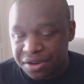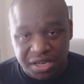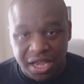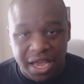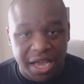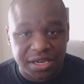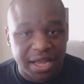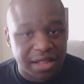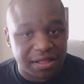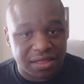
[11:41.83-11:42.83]
and
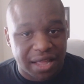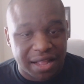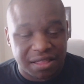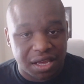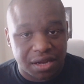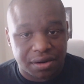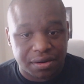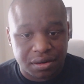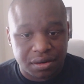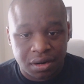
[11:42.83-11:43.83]
detained. That's it.
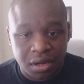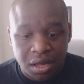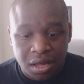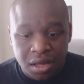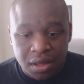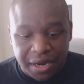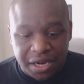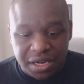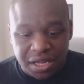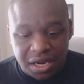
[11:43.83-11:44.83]

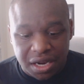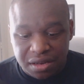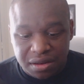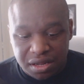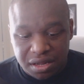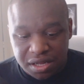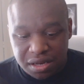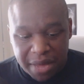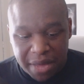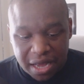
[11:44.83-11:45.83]
I didn't get
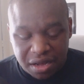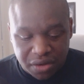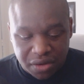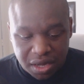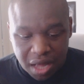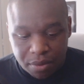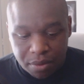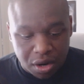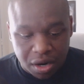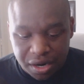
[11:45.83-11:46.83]
in the back of a
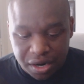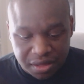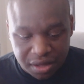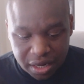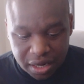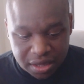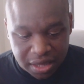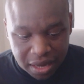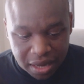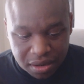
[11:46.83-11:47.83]
cop car or anything like
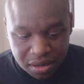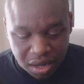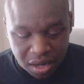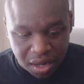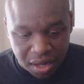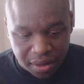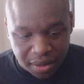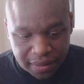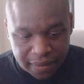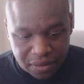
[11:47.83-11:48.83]
that.
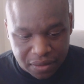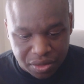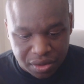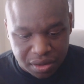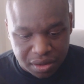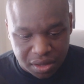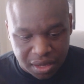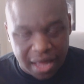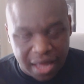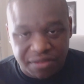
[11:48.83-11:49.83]

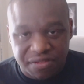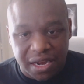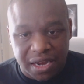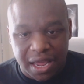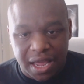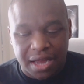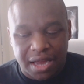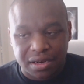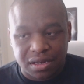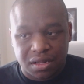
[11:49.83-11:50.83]
The guys that
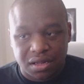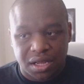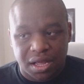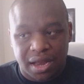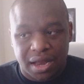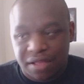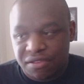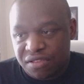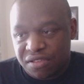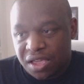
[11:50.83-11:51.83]
had the
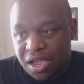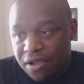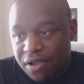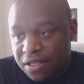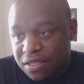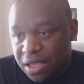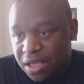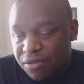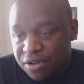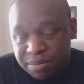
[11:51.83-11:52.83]
license to carry,
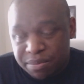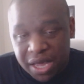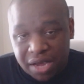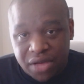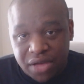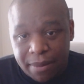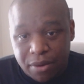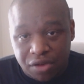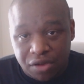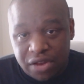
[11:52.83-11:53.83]
they were in the back of
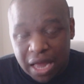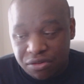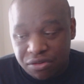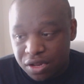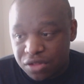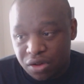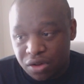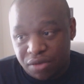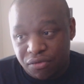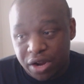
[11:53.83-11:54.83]
cop cars. I was
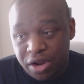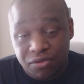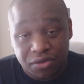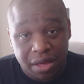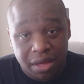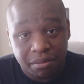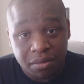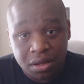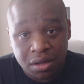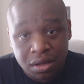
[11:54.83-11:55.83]
literally afraid for
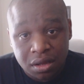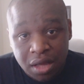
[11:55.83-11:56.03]
them